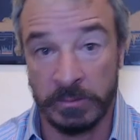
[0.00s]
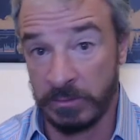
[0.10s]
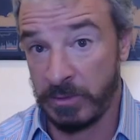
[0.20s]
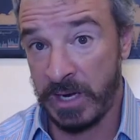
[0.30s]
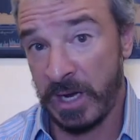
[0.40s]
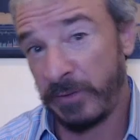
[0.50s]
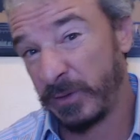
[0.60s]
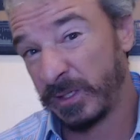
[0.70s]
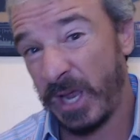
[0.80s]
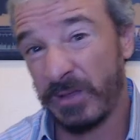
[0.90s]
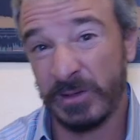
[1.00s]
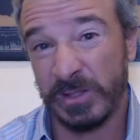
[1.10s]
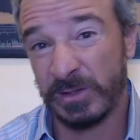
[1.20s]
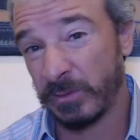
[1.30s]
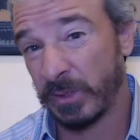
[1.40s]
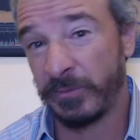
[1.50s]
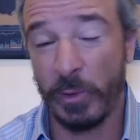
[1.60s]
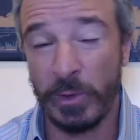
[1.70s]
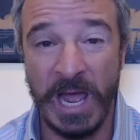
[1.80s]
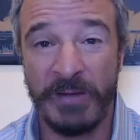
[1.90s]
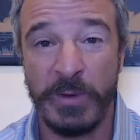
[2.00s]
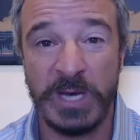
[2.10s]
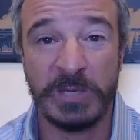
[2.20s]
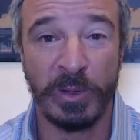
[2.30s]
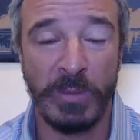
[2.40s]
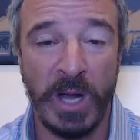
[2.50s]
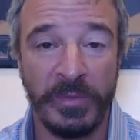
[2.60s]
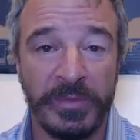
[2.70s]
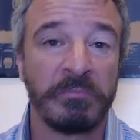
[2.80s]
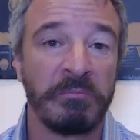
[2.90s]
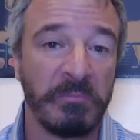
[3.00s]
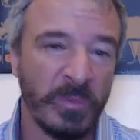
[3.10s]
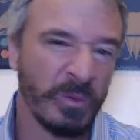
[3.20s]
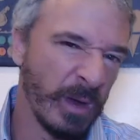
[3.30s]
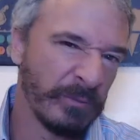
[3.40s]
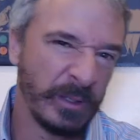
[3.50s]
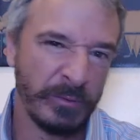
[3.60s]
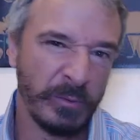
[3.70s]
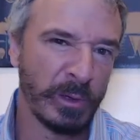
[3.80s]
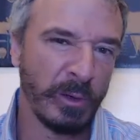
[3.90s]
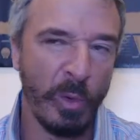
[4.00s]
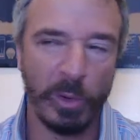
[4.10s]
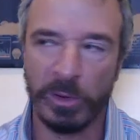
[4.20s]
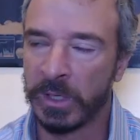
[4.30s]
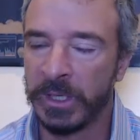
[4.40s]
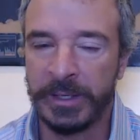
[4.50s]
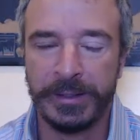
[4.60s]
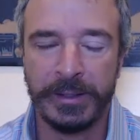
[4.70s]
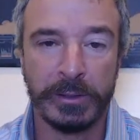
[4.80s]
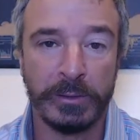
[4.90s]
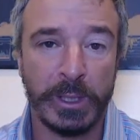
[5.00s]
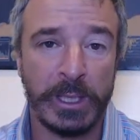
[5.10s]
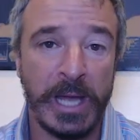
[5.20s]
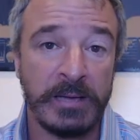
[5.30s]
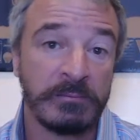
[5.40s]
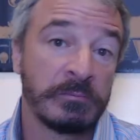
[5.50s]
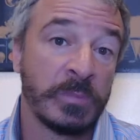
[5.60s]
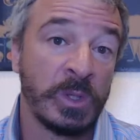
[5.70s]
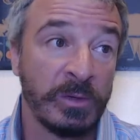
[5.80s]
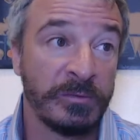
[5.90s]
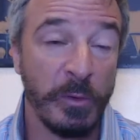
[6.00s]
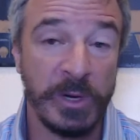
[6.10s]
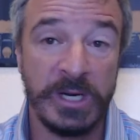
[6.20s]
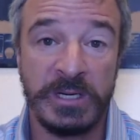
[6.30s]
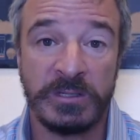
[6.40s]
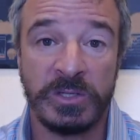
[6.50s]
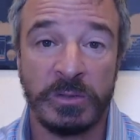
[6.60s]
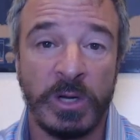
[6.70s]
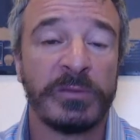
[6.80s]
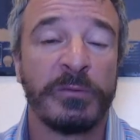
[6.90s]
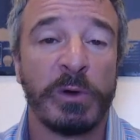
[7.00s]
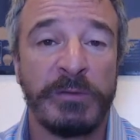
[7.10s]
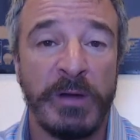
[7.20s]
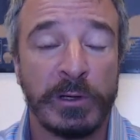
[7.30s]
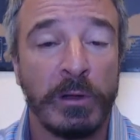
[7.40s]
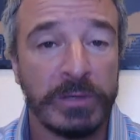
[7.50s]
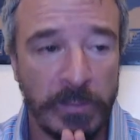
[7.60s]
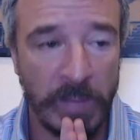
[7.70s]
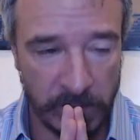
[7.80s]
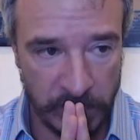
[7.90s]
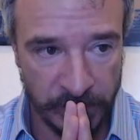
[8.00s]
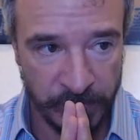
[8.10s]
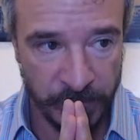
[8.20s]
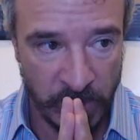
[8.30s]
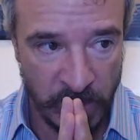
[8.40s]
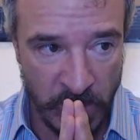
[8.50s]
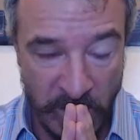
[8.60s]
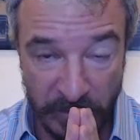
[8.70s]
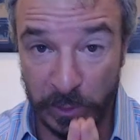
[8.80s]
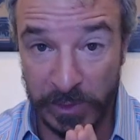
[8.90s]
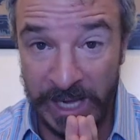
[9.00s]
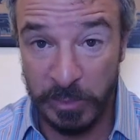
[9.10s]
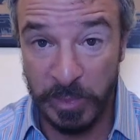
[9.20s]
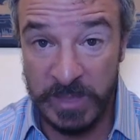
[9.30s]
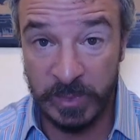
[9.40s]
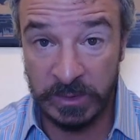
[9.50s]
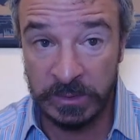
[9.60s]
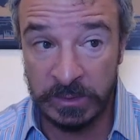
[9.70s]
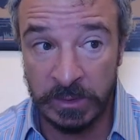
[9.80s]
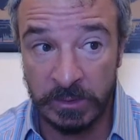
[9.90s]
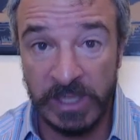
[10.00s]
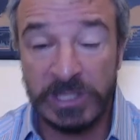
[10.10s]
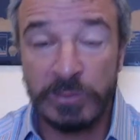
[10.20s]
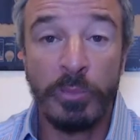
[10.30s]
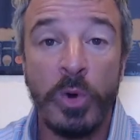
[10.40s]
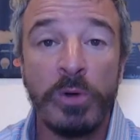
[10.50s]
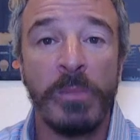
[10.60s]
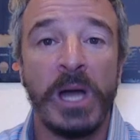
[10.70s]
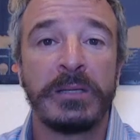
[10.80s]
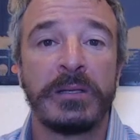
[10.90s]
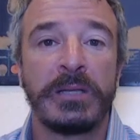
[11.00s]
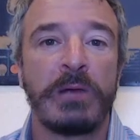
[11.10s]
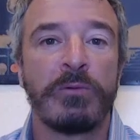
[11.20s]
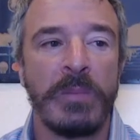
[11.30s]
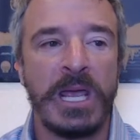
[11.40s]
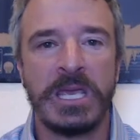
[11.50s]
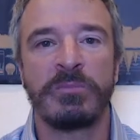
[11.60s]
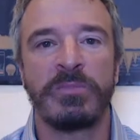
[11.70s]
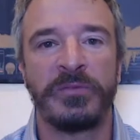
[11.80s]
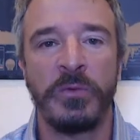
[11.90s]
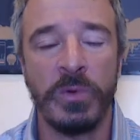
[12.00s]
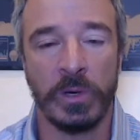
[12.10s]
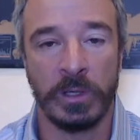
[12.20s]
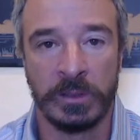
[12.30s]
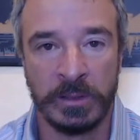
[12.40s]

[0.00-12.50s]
Right? And if you say there's 4.5 weeks per month, or roughly 4.25, you know, you're looking at I'll call it $4,500 a month. For a lot of people, that's more money than they were making before.